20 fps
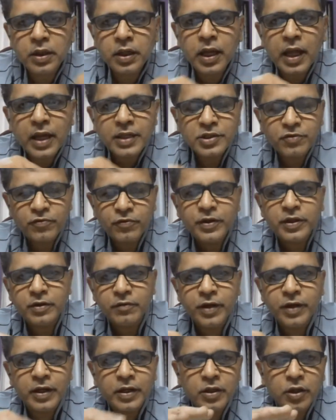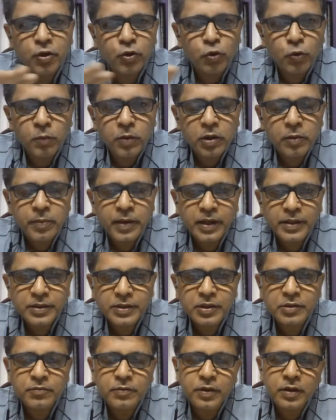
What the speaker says: last week wherein the Nobel Prizes